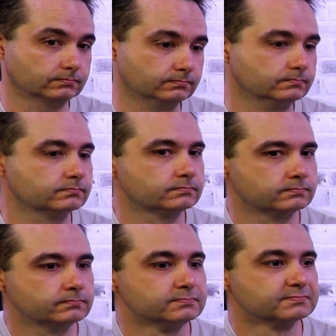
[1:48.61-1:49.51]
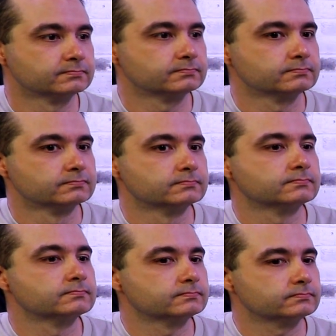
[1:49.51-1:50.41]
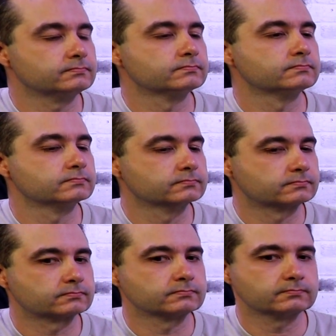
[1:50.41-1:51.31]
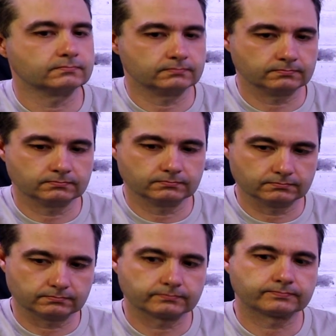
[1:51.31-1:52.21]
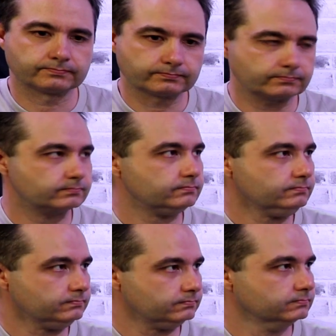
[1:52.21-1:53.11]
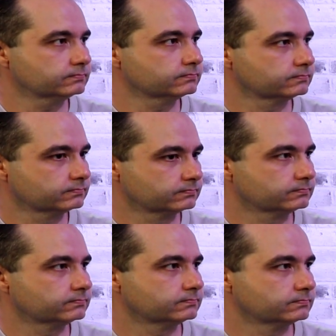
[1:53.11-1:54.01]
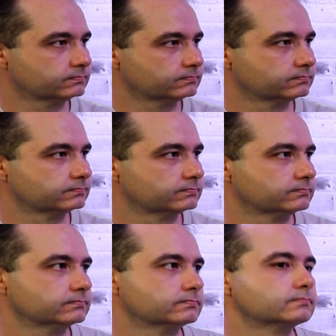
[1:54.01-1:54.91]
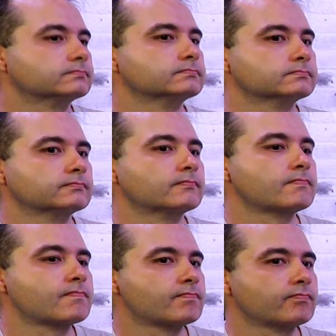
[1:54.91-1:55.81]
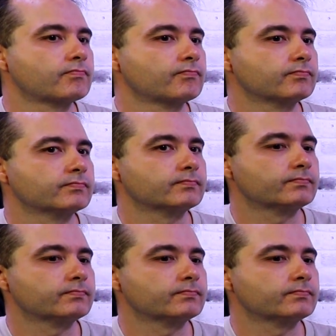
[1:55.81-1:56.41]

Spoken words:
This person isn't speaking.